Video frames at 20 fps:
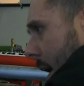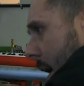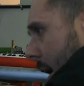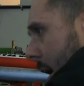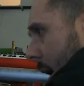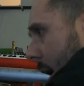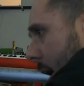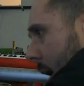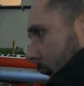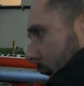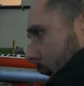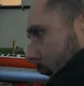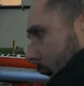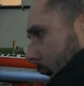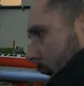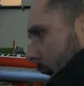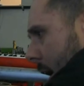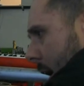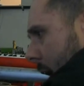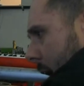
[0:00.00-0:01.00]

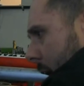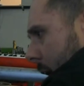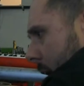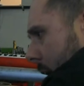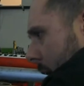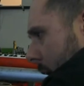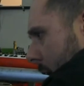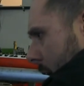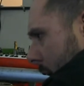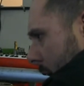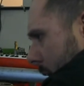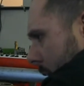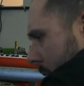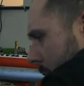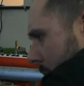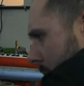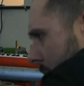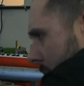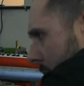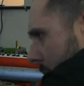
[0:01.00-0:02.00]

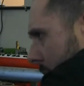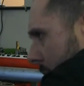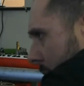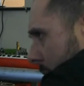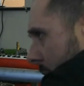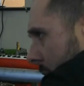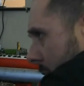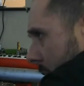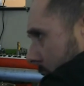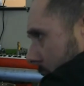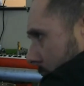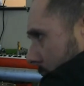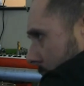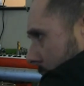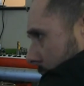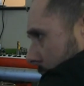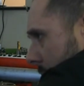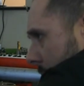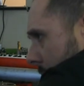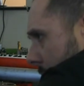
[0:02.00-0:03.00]

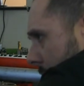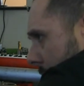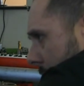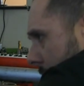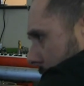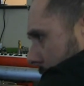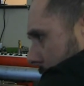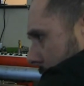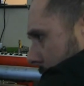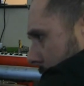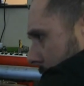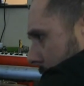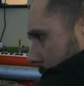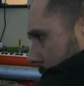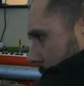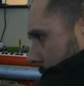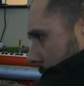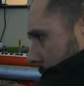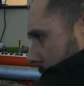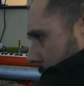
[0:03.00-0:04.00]

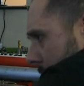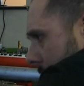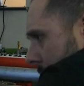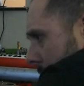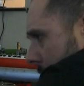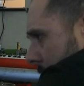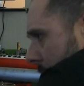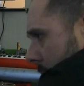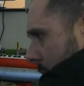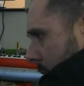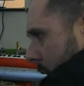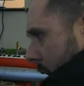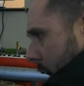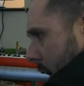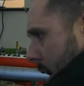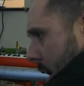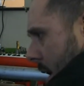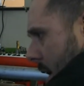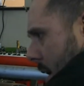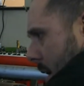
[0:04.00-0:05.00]

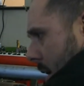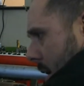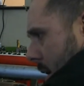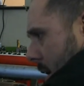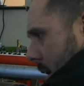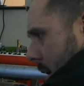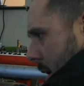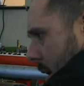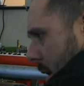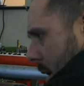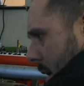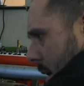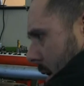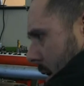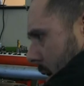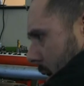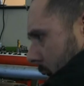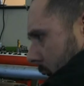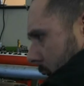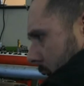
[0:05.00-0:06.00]

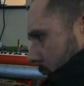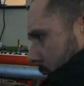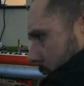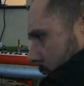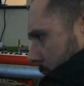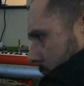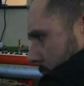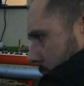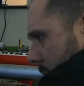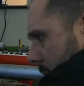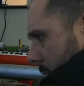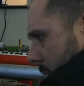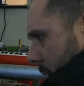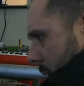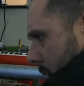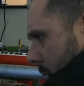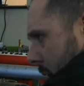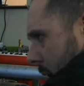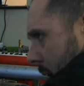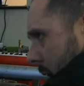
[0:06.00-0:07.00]

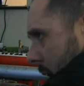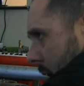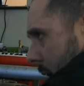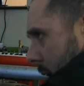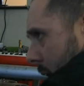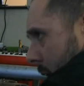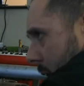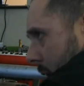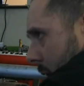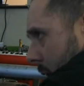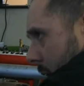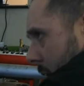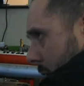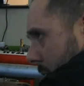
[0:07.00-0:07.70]
[no speech]